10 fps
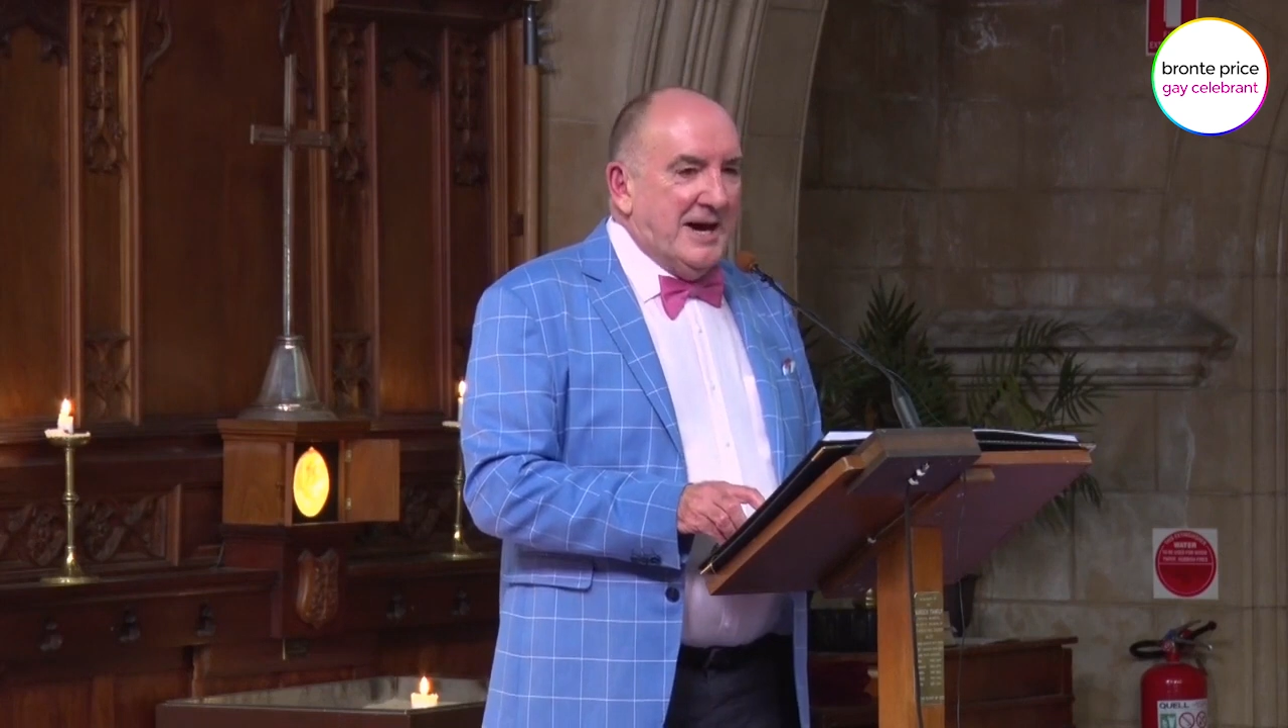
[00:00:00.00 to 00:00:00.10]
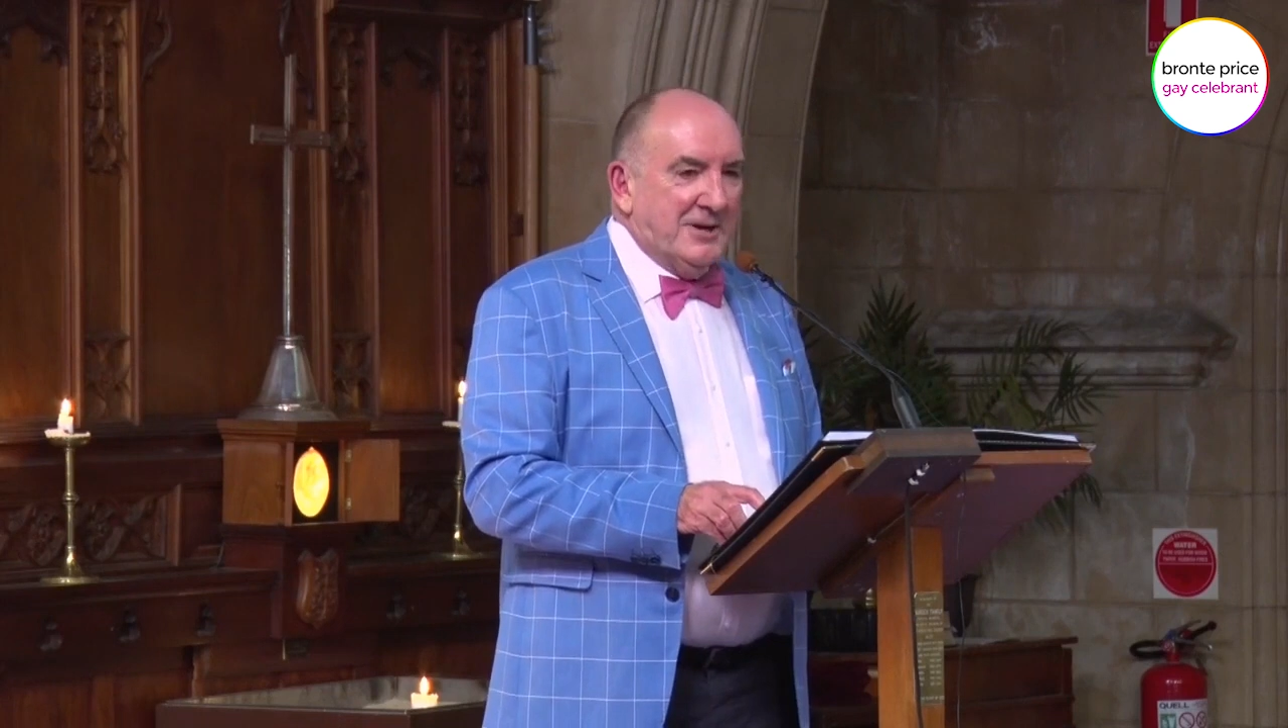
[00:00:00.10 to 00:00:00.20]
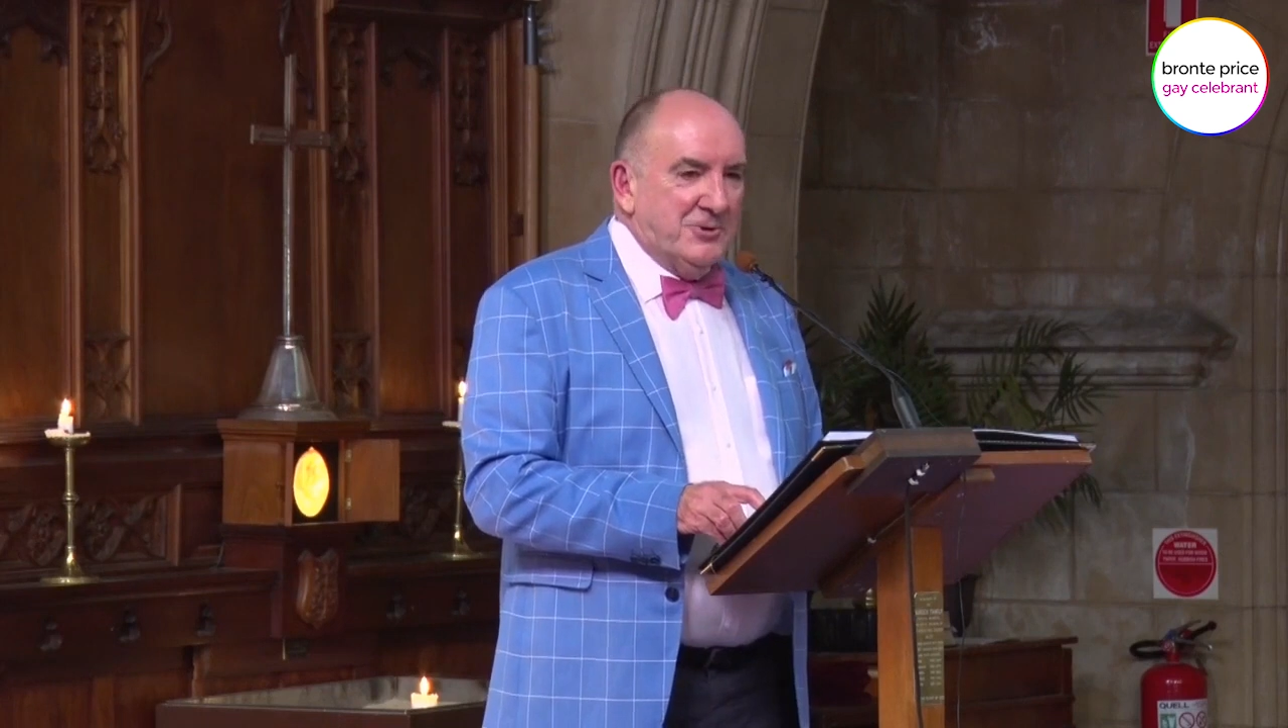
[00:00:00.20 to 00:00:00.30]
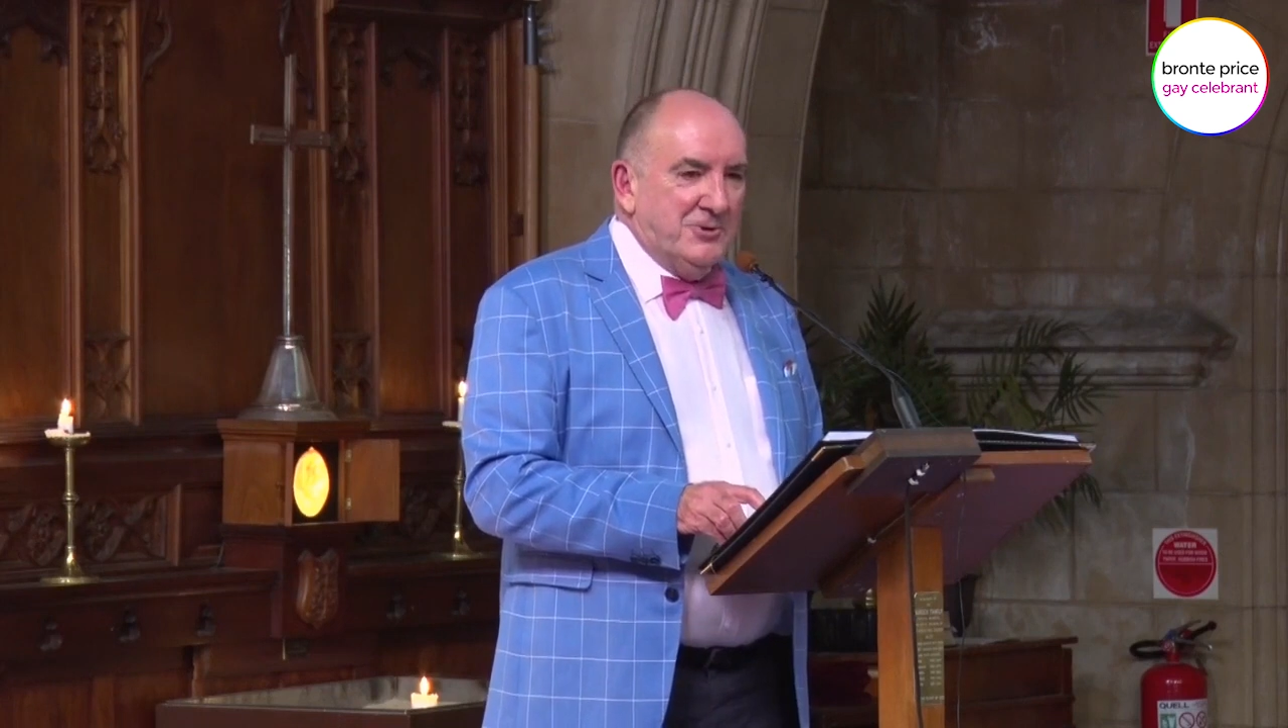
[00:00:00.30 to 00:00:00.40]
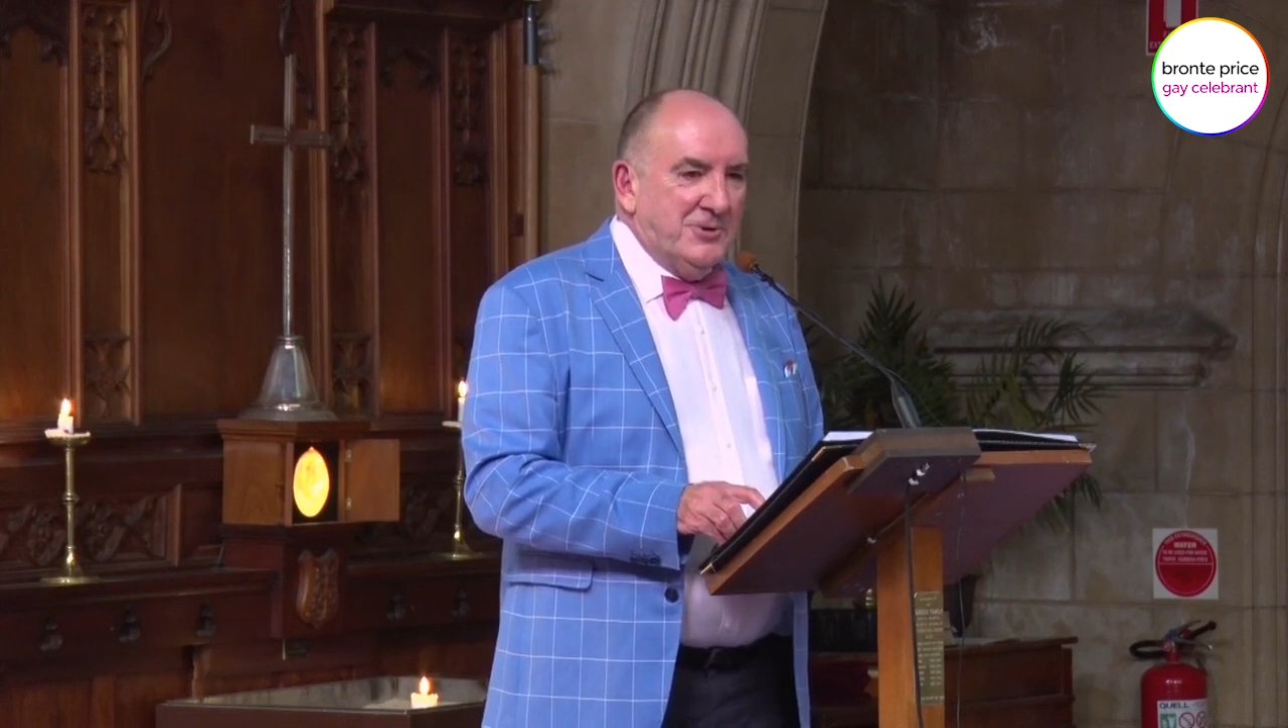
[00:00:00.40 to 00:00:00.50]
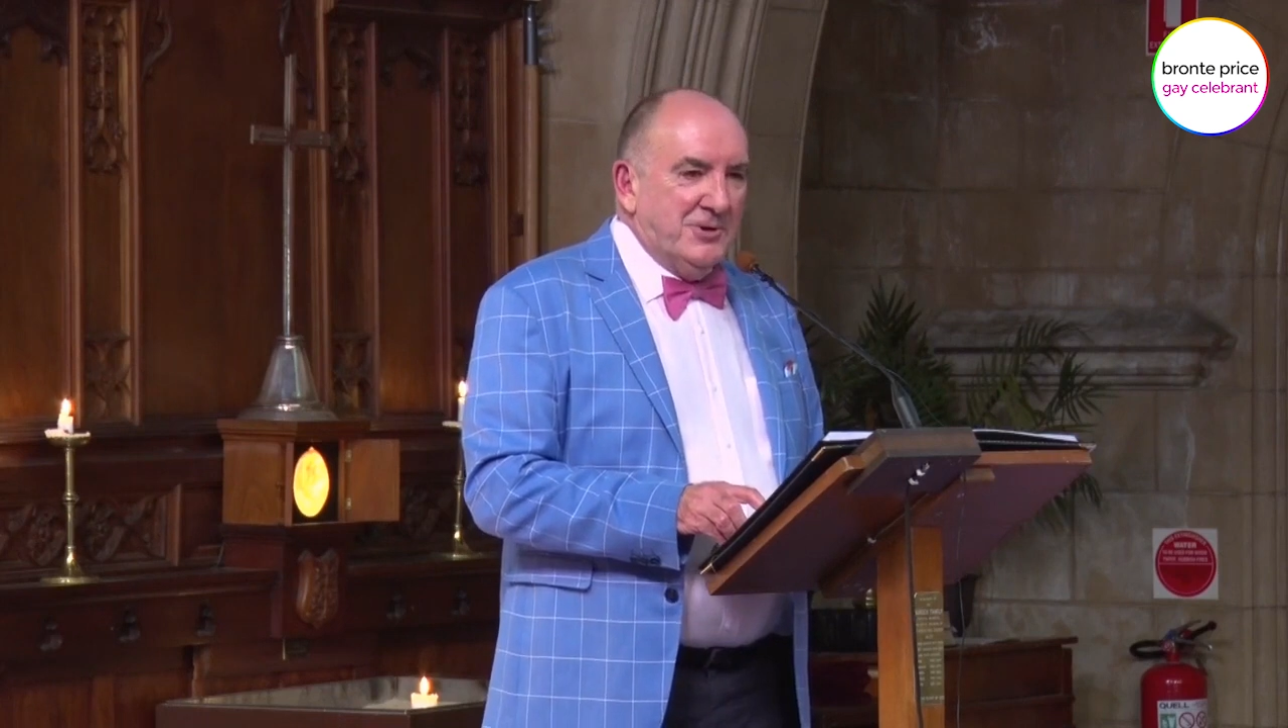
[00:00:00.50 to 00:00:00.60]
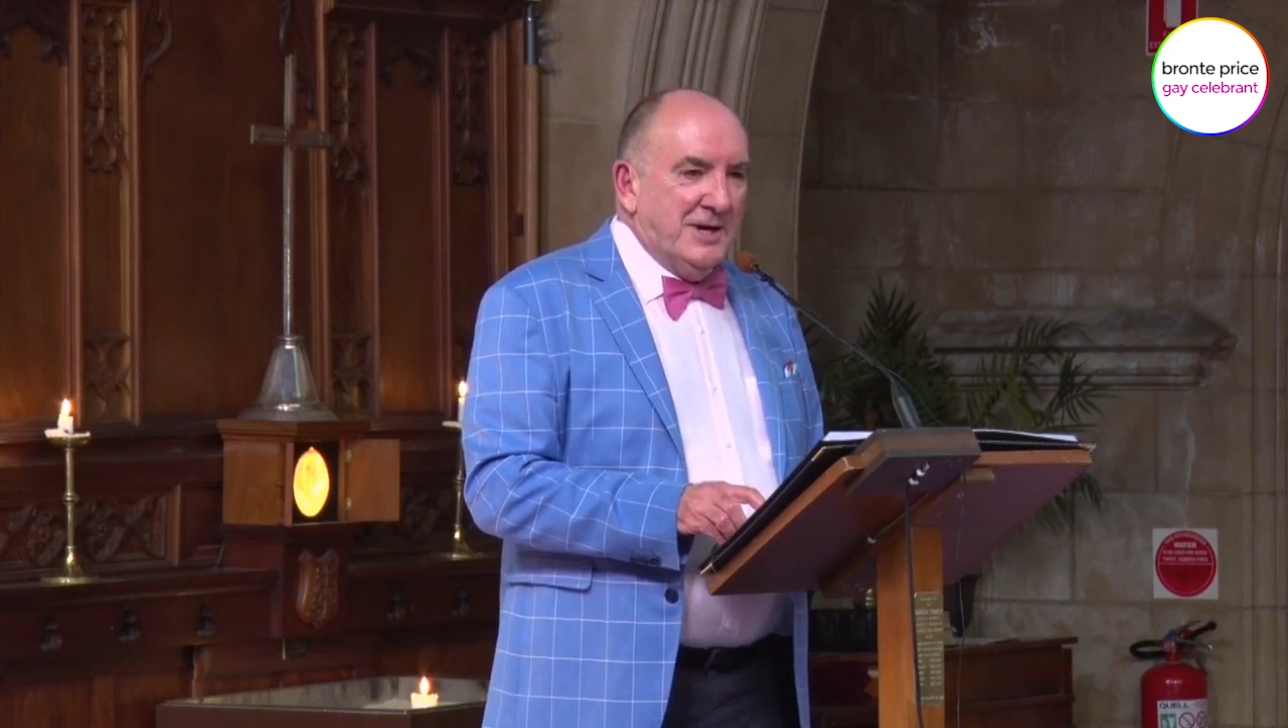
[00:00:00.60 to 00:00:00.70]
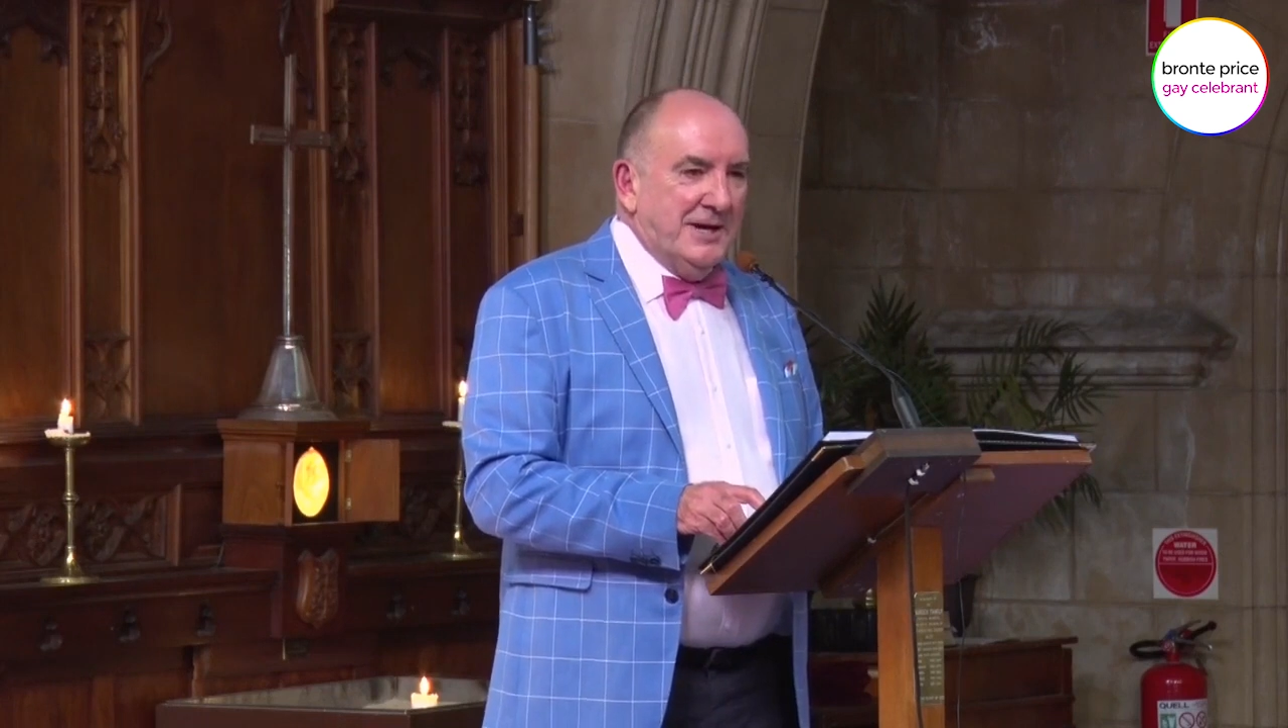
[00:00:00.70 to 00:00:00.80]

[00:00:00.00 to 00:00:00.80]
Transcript: argue